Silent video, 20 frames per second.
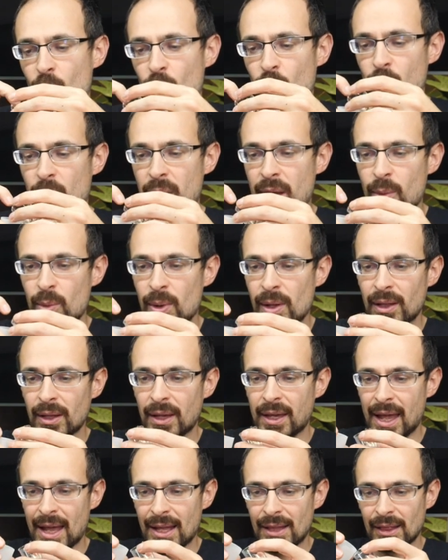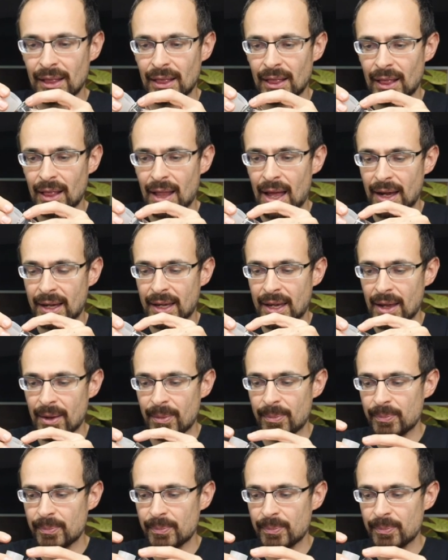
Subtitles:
we will get lucky.